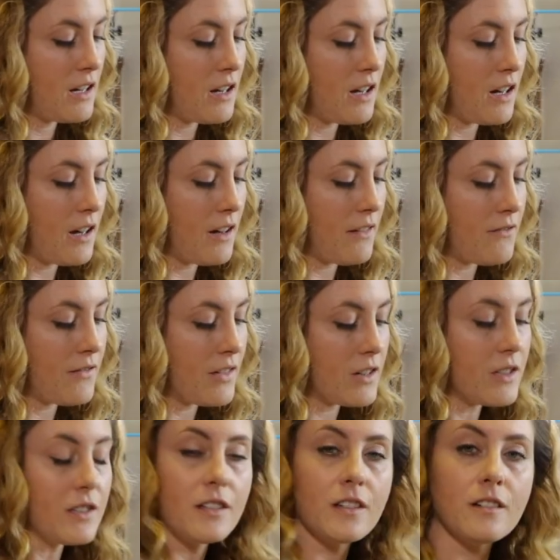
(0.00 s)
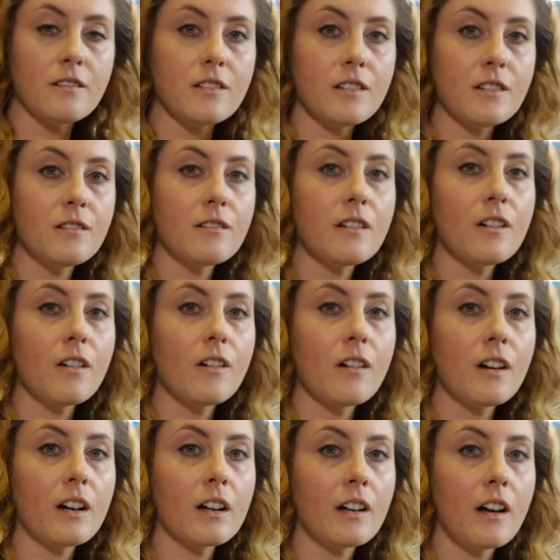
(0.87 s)
Uh, first you do
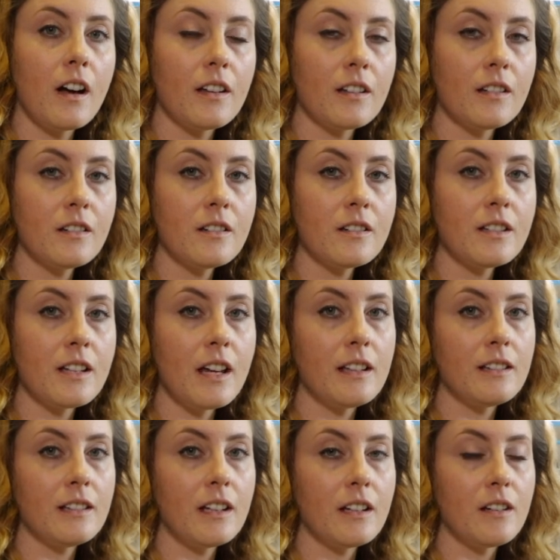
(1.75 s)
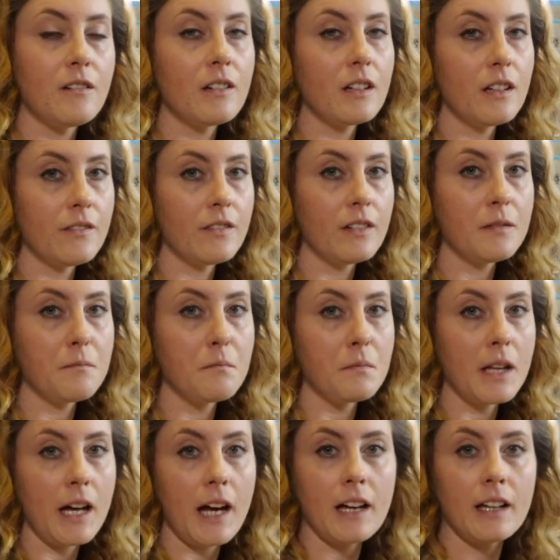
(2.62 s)
your colors and then you cover it in
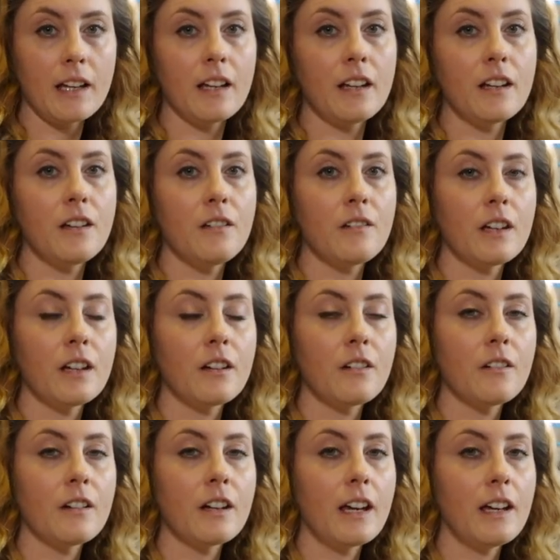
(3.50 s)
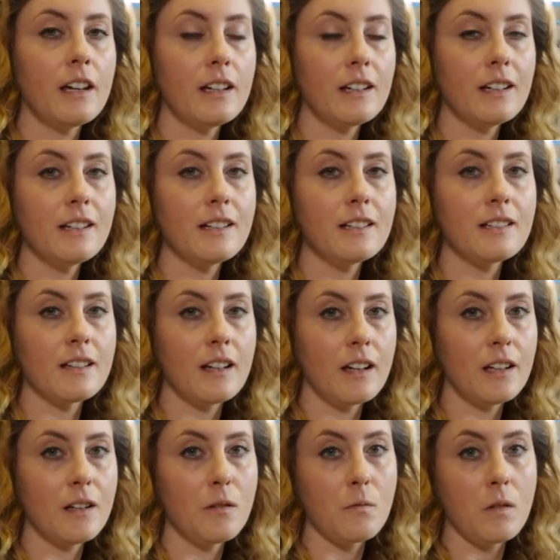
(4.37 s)
black and you can create any
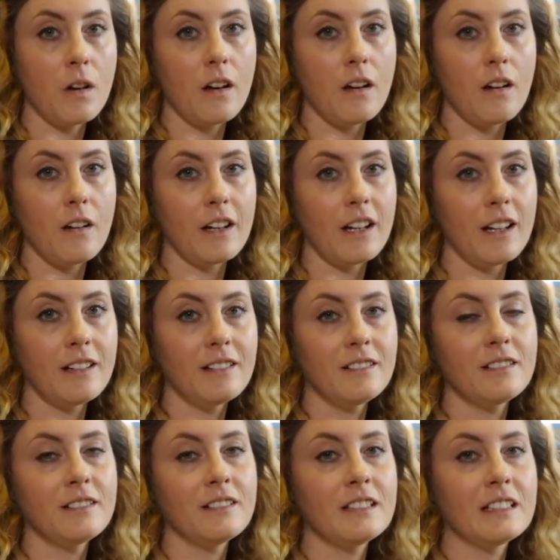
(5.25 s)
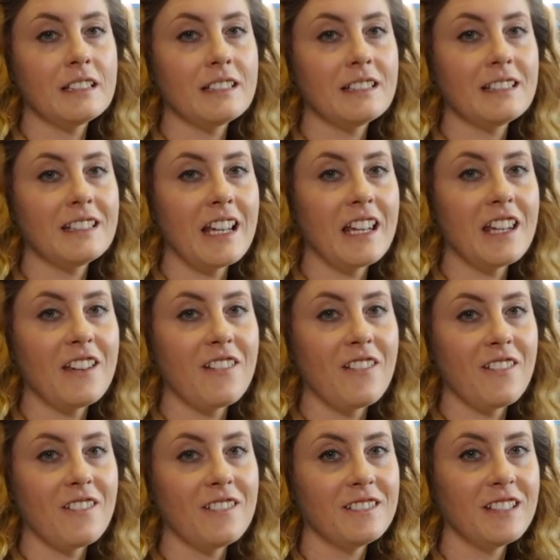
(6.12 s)
design you want on it. Thank
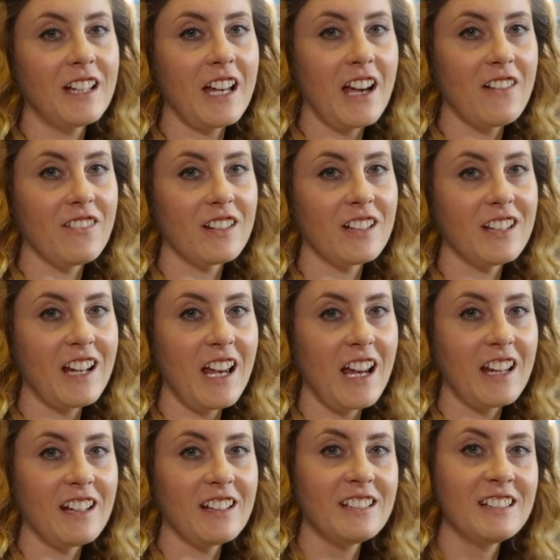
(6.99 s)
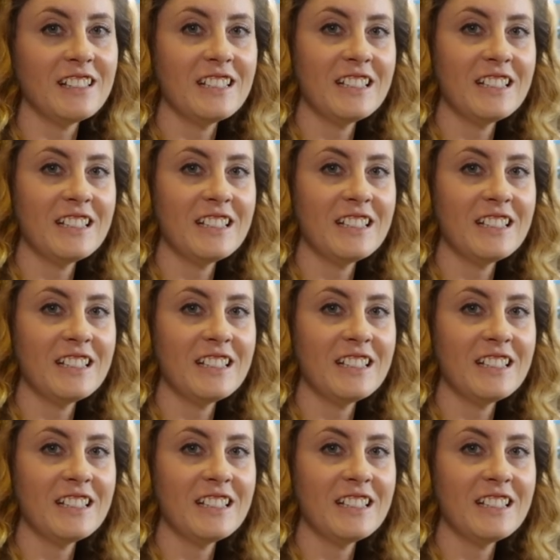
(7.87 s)
you. Have a good night.